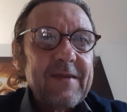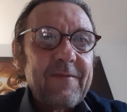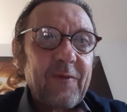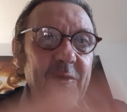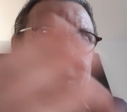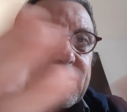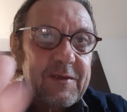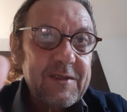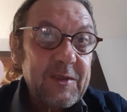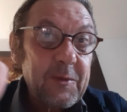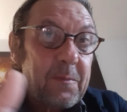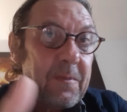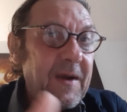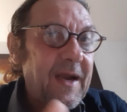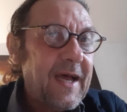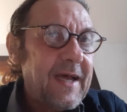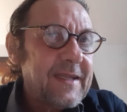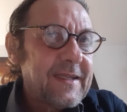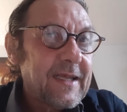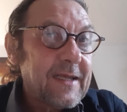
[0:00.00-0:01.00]
For there is a
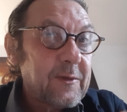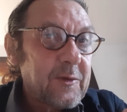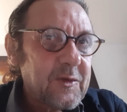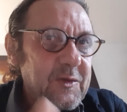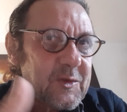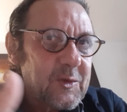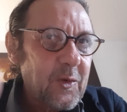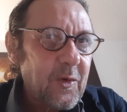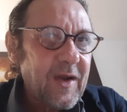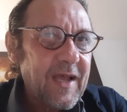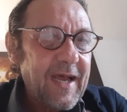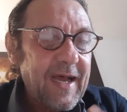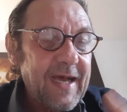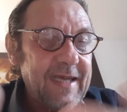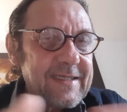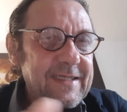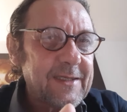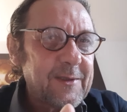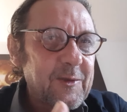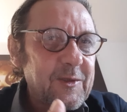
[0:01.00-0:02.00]
plan that the soul
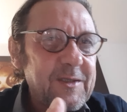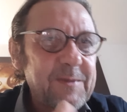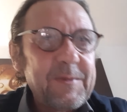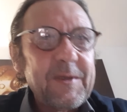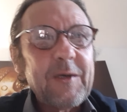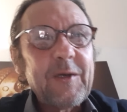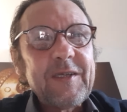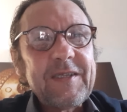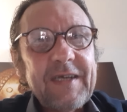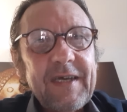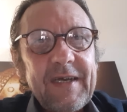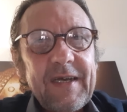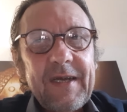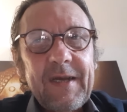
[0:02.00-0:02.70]
has, and the spirit,